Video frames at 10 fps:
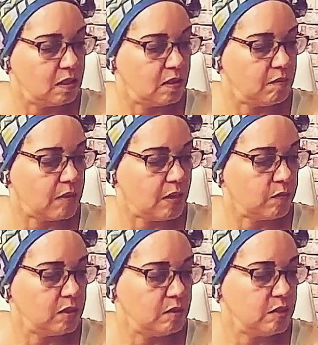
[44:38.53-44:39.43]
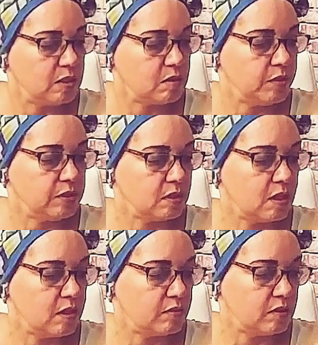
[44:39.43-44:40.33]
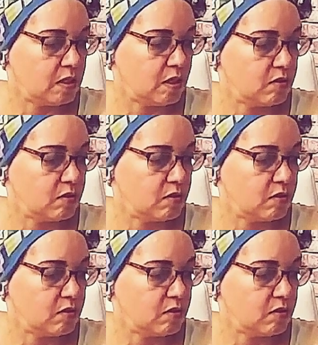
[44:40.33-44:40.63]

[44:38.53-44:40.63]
I really mixed a bunch of colors together.